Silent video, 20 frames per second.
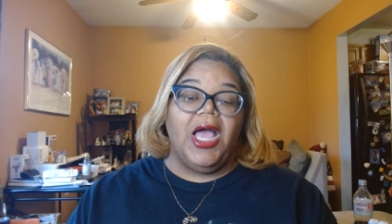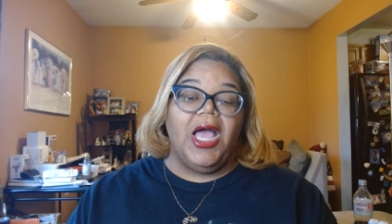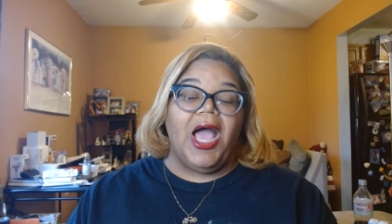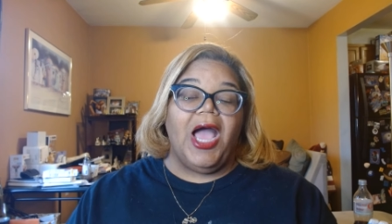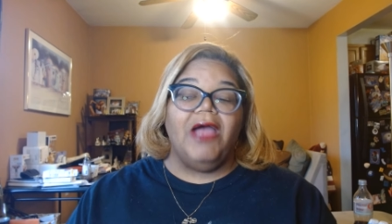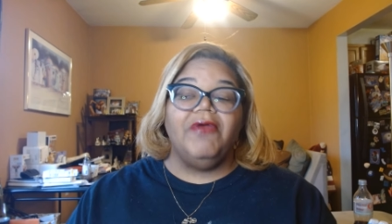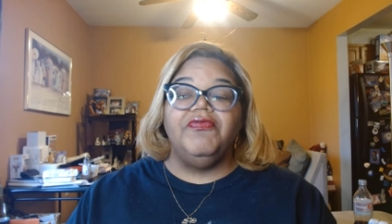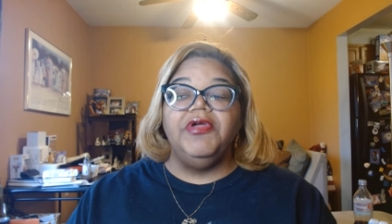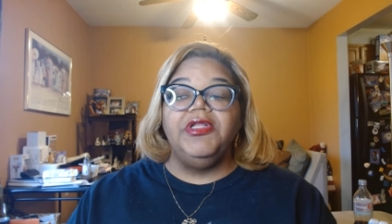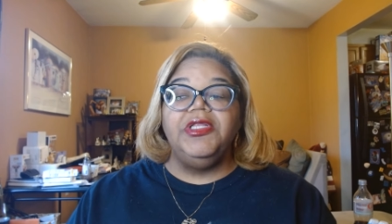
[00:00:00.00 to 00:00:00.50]

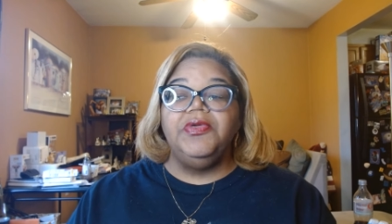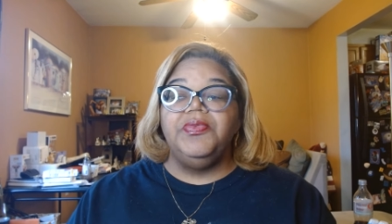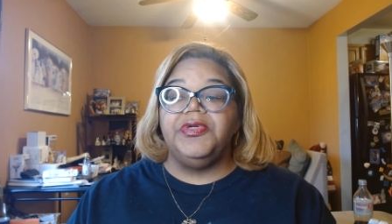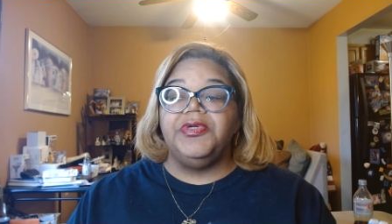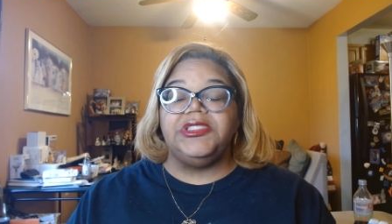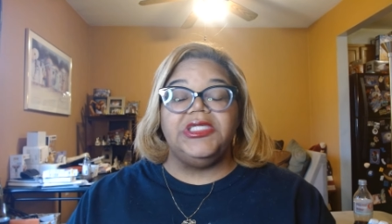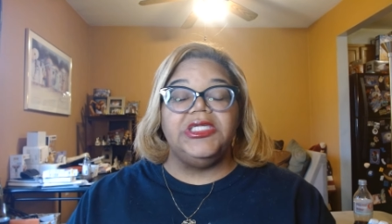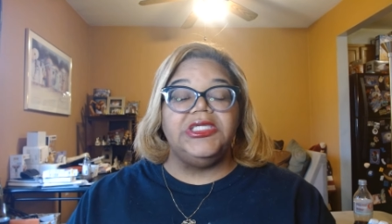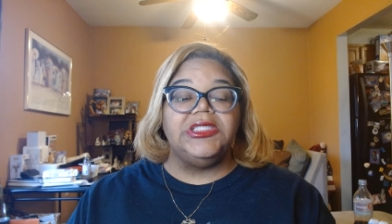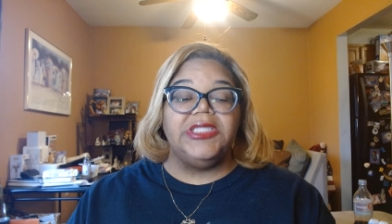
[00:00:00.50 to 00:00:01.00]
I really
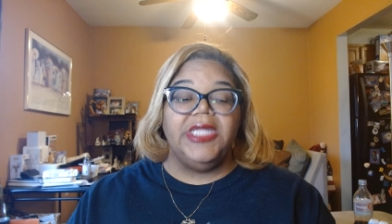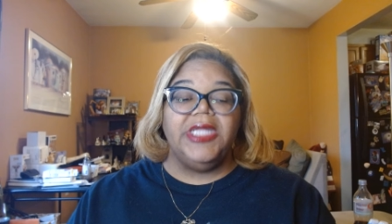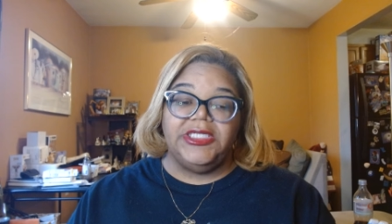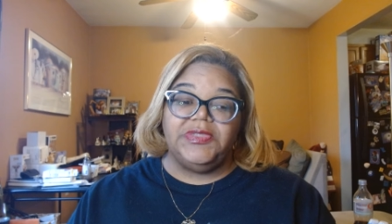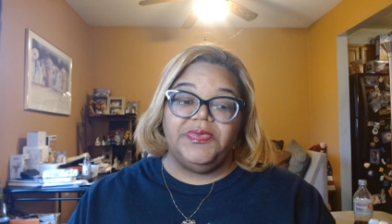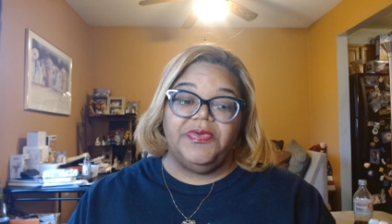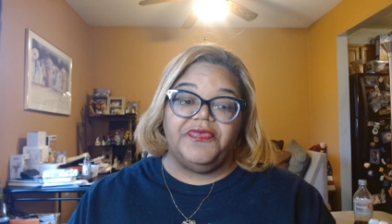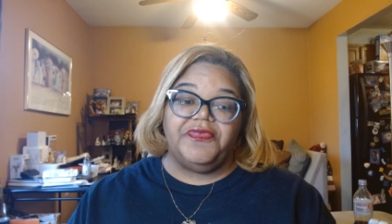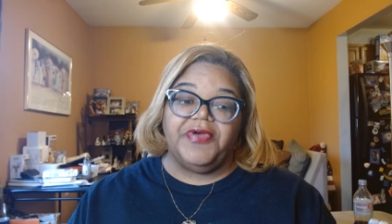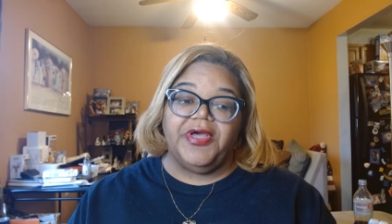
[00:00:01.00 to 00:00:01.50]
wish these ladies
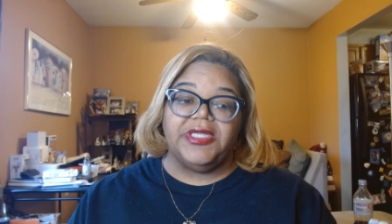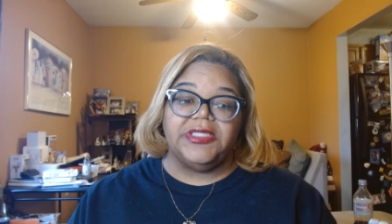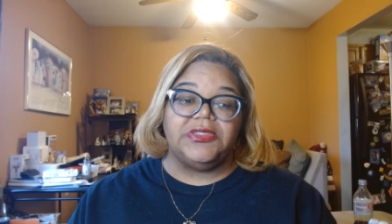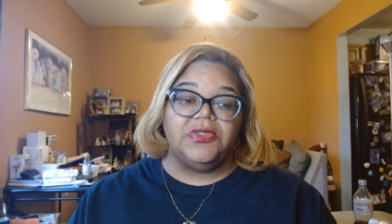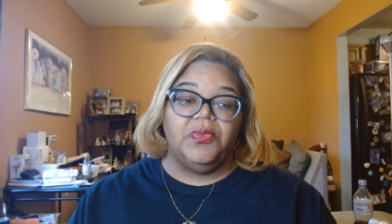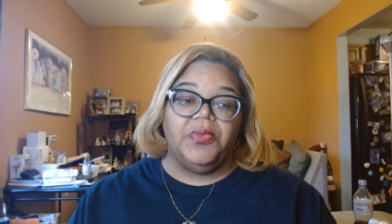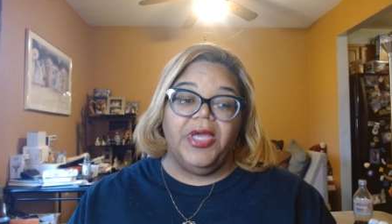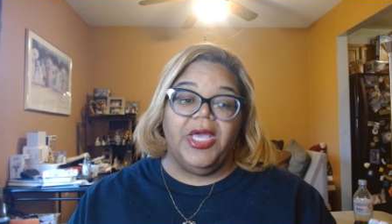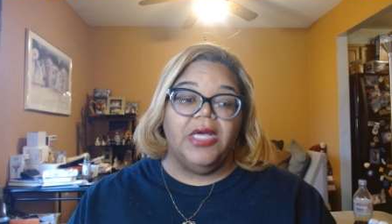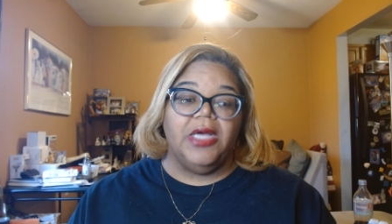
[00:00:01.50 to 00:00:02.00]
would find
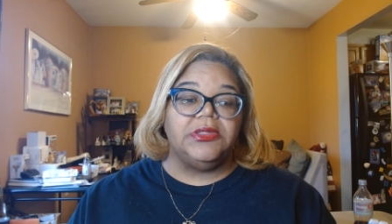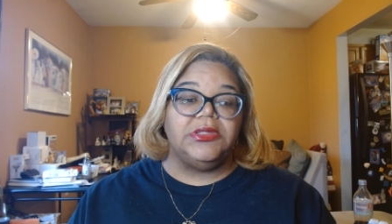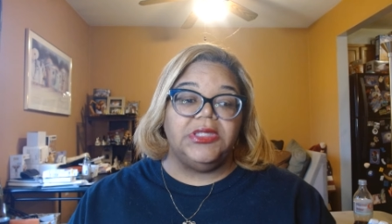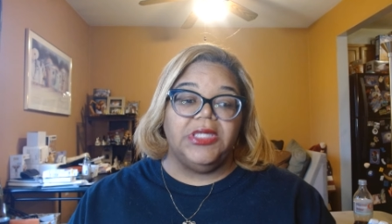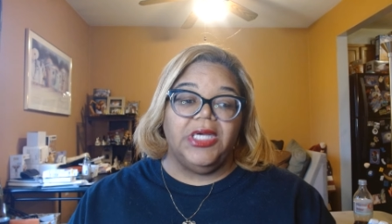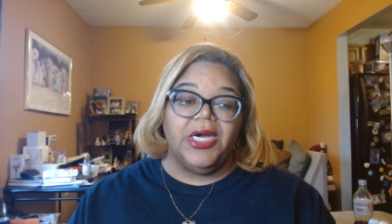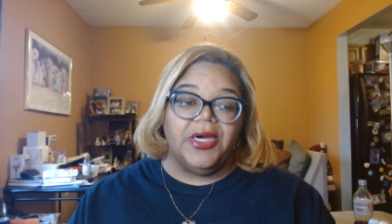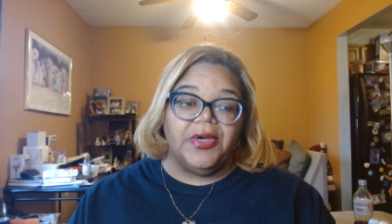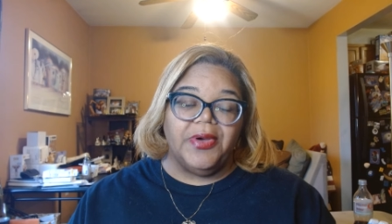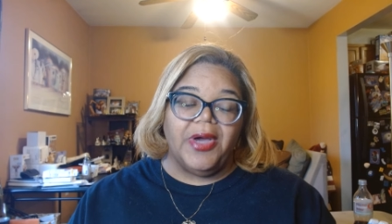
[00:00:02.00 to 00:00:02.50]
somewhere else to go.